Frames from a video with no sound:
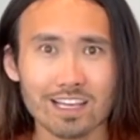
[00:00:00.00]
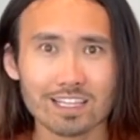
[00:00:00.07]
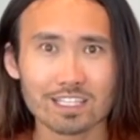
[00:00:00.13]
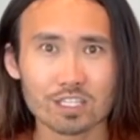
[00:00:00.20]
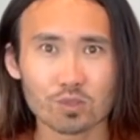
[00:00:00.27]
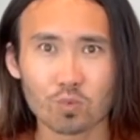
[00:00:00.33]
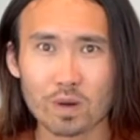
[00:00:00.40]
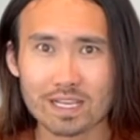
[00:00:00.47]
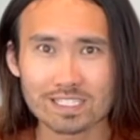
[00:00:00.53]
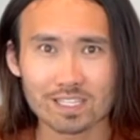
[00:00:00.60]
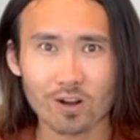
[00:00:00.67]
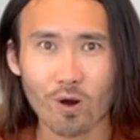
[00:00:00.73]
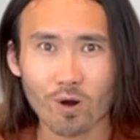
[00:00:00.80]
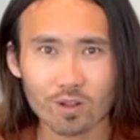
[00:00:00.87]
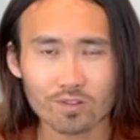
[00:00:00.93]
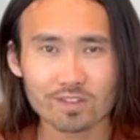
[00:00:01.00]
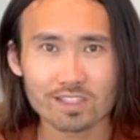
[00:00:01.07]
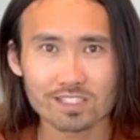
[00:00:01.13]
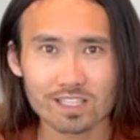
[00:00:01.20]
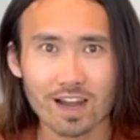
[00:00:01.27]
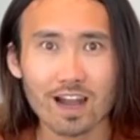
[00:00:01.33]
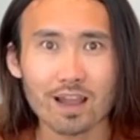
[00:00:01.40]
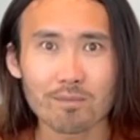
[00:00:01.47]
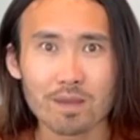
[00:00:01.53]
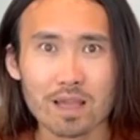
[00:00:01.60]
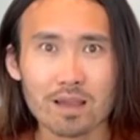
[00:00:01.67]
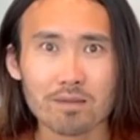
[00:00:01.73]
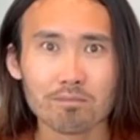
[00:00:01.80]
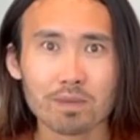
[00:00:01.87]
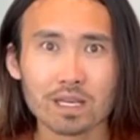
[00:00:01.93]
they just wasted all of this time
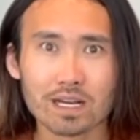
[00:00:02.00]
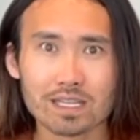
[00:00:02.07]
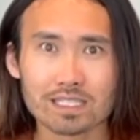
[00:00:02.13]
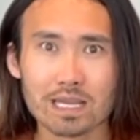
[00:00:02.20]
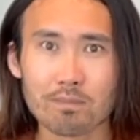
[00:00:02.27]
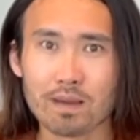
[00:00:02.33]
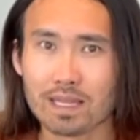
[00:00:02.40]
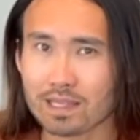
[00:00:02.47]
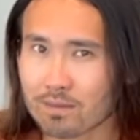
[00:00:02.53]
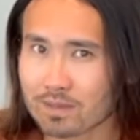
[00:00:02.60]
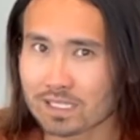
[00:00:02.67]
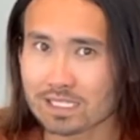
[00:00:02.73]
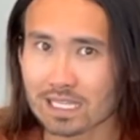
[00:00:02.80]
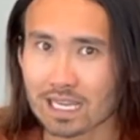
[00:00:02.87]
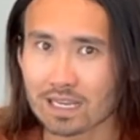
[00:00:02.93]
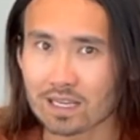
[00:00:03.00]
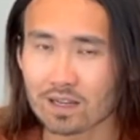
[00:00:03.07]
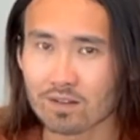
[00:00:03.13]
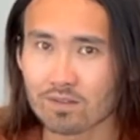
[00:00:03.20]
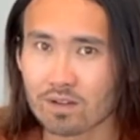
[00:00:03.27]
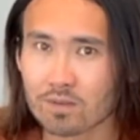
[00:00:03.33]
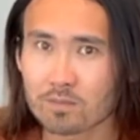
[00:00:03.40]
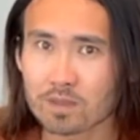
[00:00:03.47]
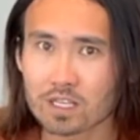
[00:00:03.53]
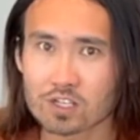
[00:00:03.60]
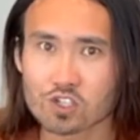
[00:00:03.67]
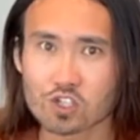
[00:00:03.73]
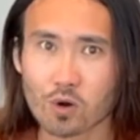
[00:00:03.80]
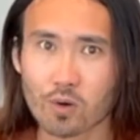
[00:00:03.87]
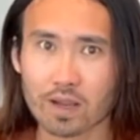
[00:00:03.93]
because they made the mistake of
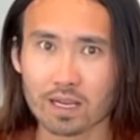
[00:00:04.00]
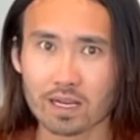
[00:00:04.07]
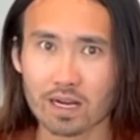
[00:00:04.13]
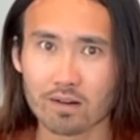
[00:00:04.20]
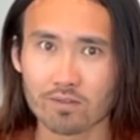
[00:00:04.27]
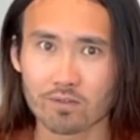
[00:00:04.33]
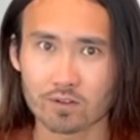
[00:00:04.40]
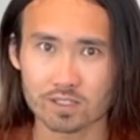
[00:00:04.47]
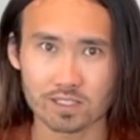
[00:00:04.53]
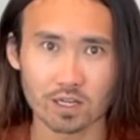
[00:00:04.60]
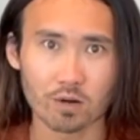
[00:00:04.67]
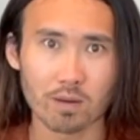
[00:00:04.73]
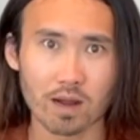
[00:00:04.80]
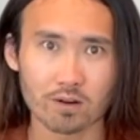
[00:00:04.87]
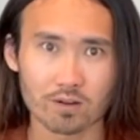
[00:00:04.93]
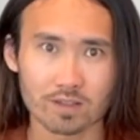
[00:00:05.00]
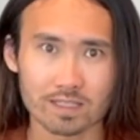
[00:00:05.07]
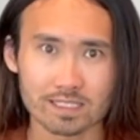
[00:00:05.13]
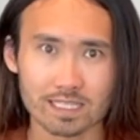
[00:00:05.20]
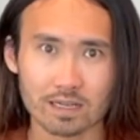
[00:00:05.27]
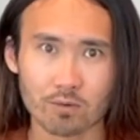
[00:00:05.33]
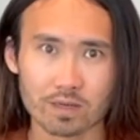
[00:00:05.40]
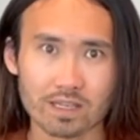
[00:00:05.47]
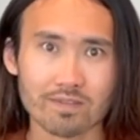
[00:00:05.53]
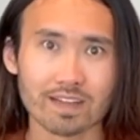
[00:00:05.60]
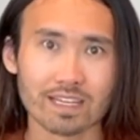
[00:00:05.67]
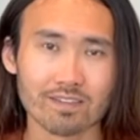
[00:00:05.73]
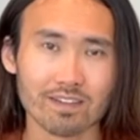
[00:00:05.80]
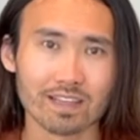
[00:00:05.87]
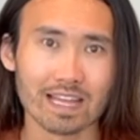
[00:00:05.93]
showing a for sale by owner listing or even
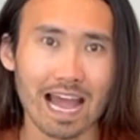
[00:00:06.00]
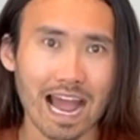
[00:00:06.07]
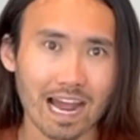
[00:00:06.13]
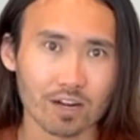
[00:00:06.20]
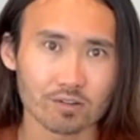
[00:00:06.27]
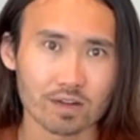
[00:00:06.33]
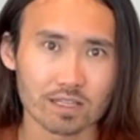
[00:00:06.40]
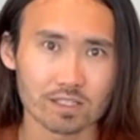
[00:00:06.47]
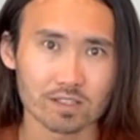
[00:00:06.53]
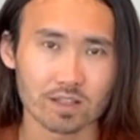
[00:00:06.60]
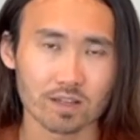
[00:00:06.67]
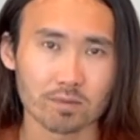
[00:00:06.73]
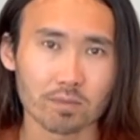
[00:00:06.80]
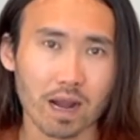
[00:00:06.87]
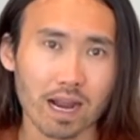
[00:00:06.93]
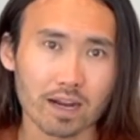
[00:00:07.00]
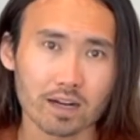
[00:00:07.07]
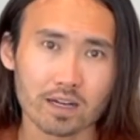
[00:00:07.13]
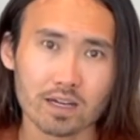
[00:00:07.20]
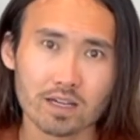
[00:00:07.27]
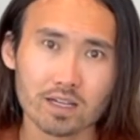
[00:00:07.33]
giving the address to their buyer.